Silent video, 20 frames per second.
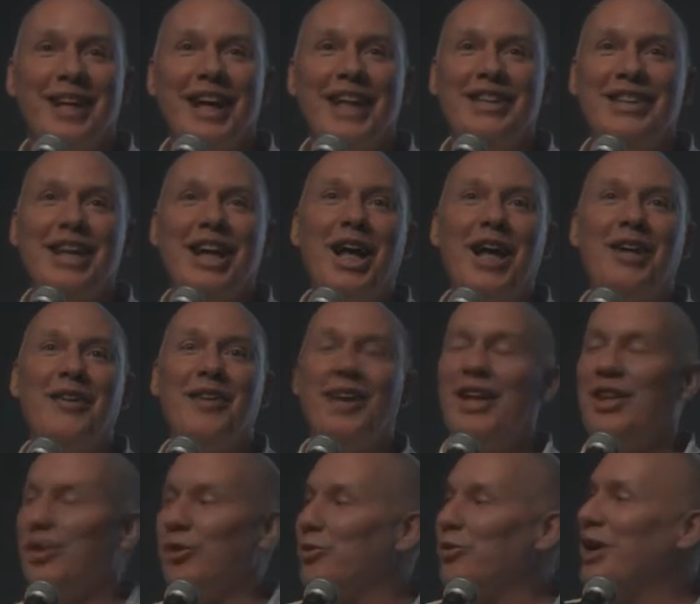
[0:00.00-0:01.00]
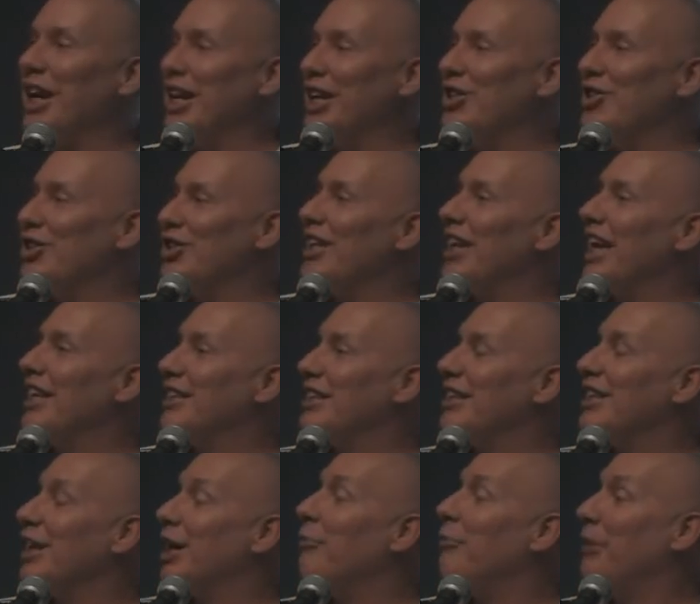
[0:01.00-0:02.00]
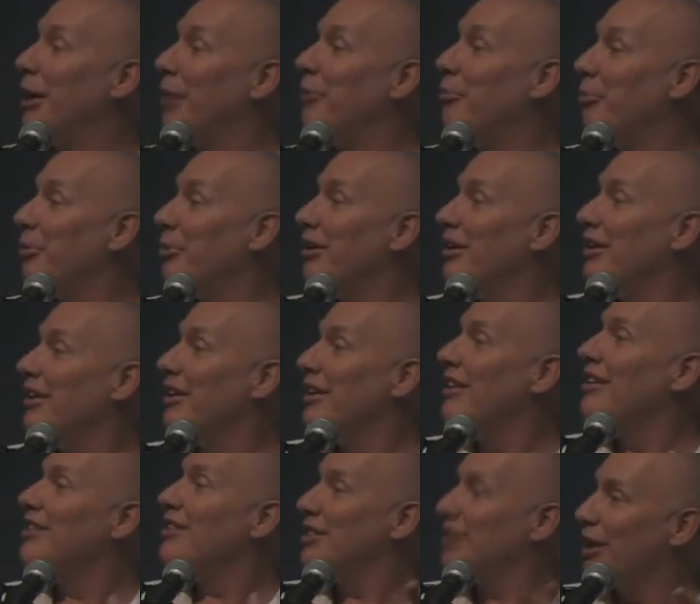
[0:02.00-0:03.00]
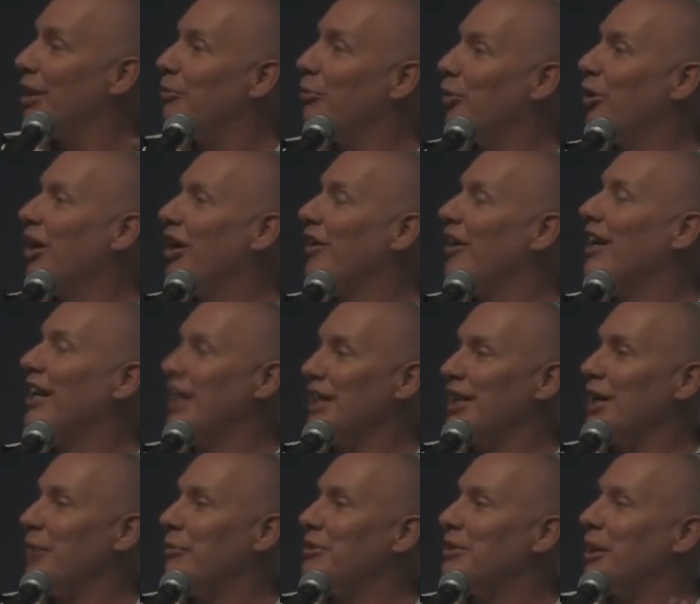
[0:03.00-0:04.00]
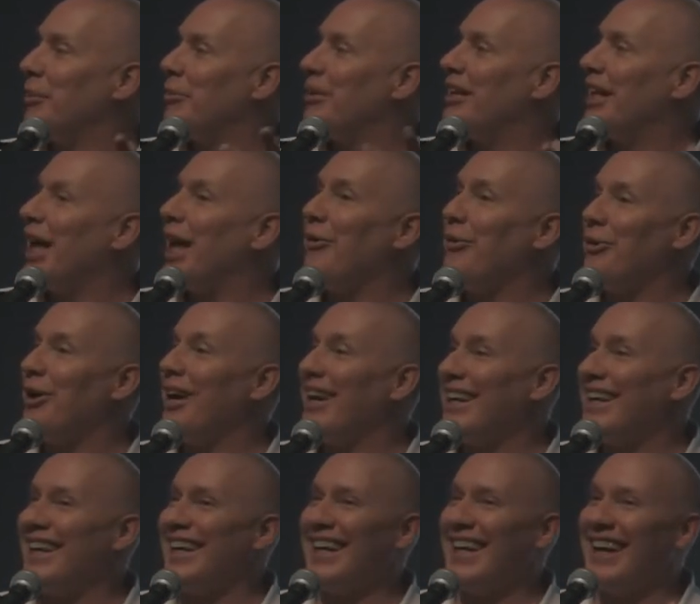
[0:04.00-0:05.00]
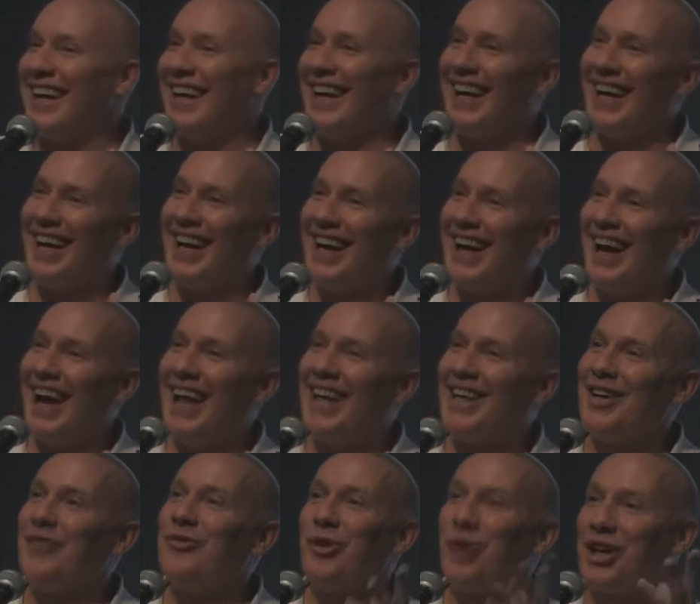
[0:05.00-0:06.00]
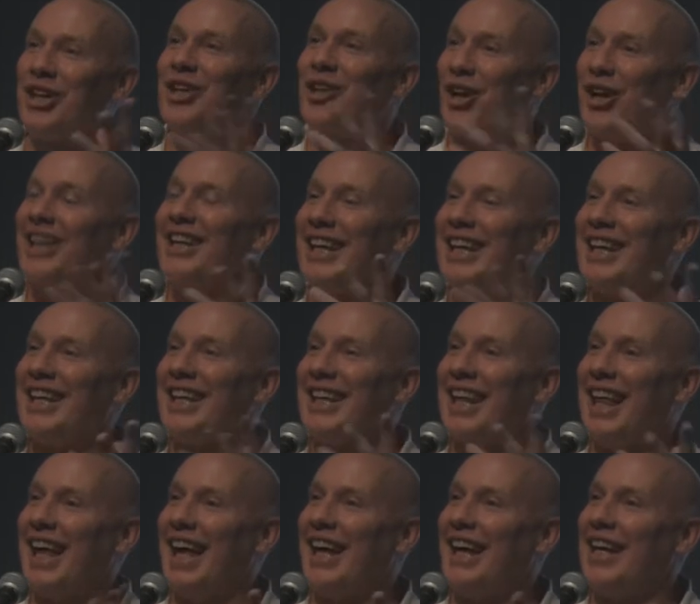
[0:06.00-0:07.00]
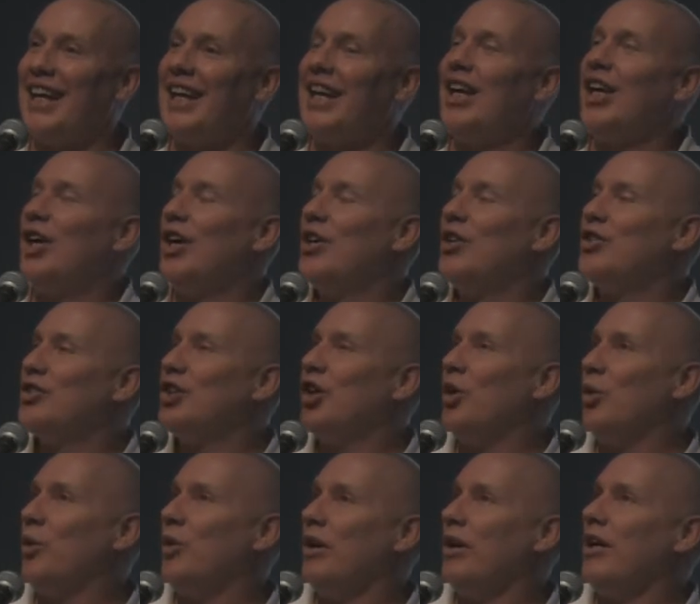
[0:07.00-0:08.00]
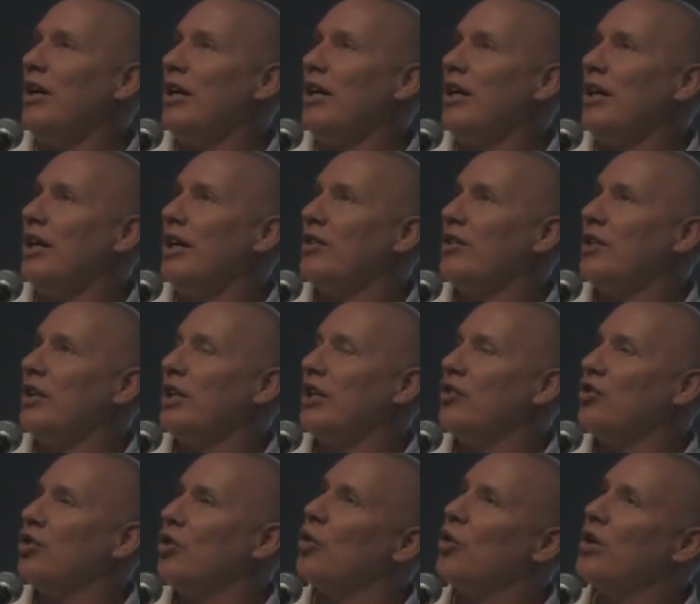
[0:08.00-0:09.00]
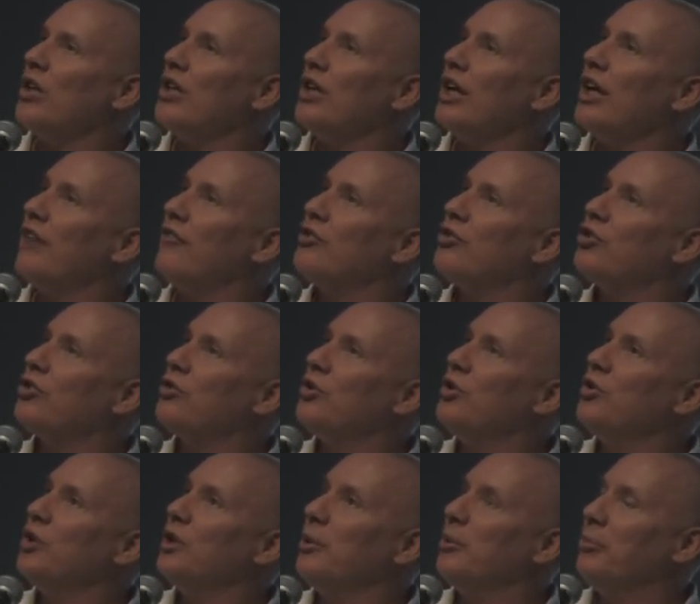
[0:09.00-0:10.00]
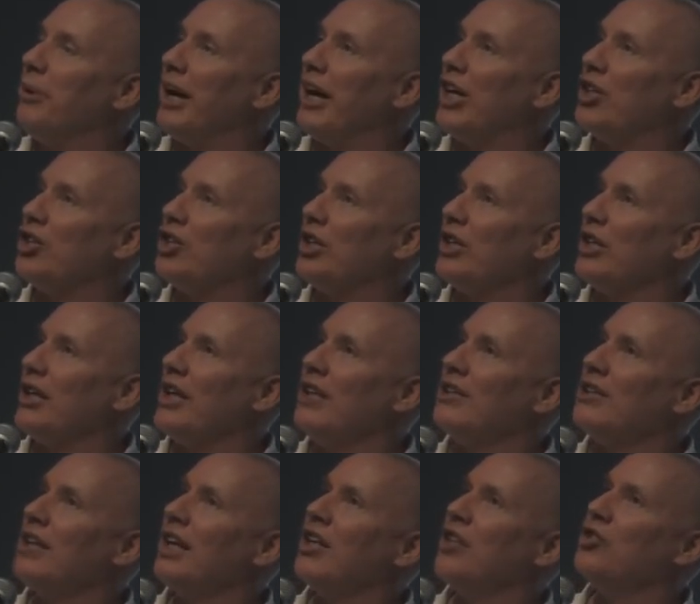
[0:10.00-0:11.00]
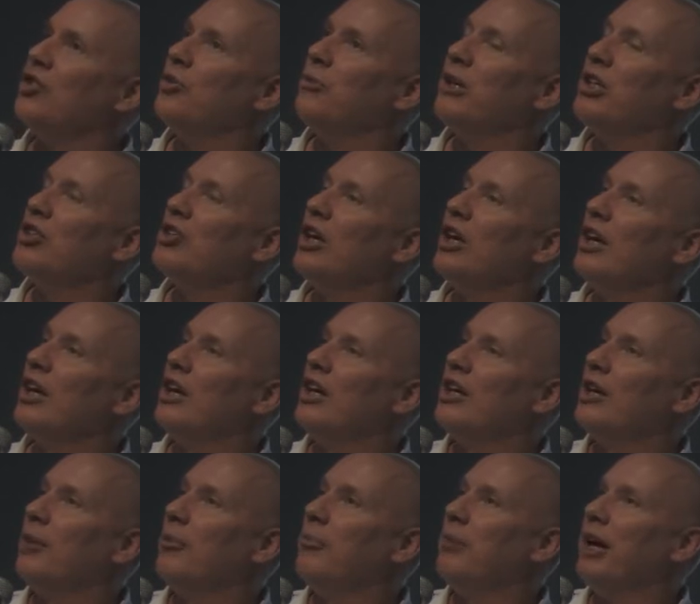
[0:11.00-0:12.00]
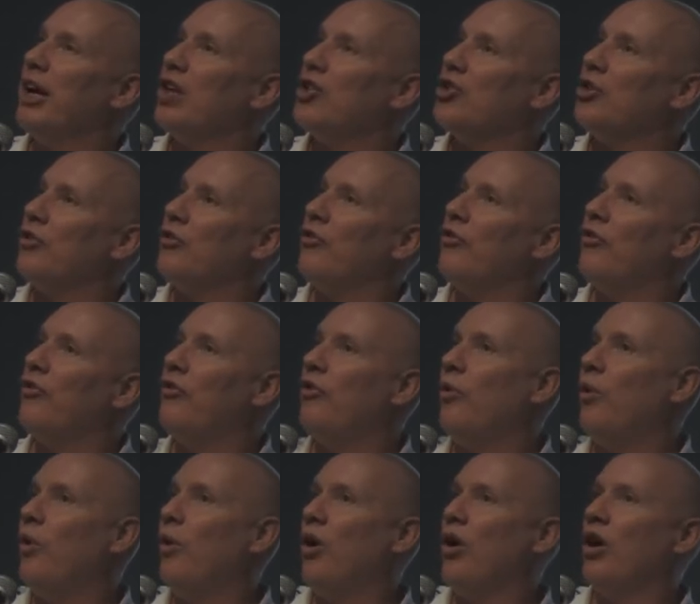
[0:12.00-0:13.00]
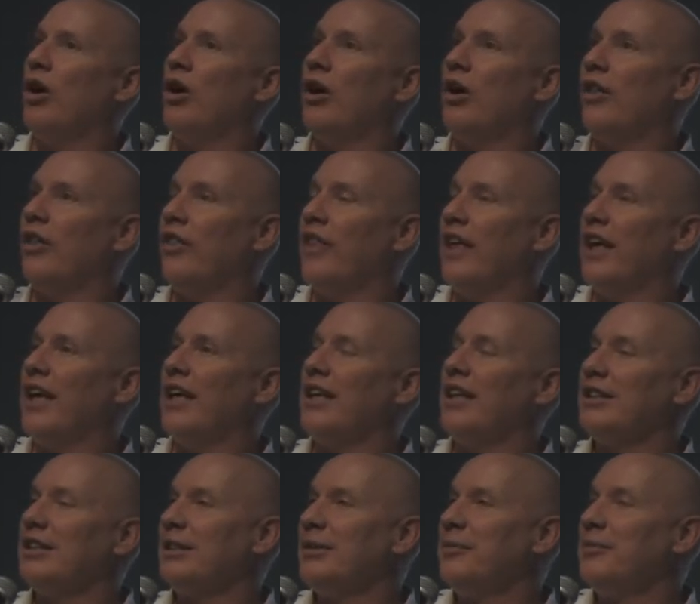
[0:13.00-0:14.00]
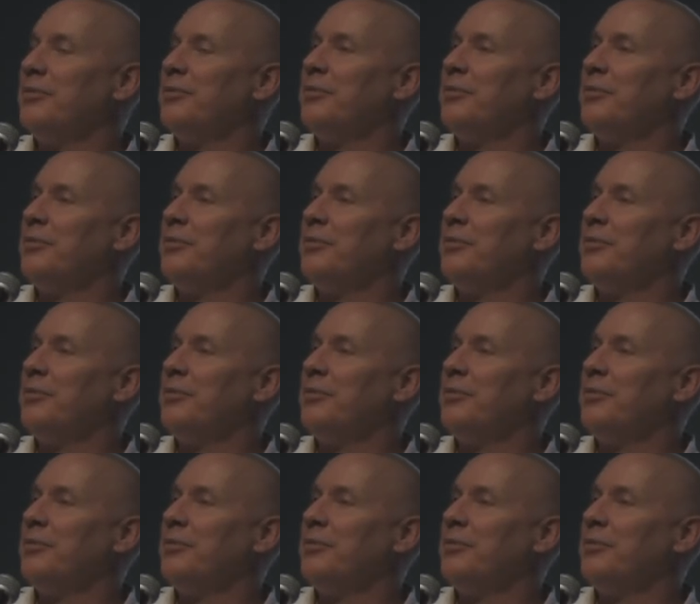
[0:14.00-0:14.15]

It's got to, the rage has to come up somewhere, and it comes up in that way. And they're working on healing that. So in order to have true compassion, it's not so much compassion for things,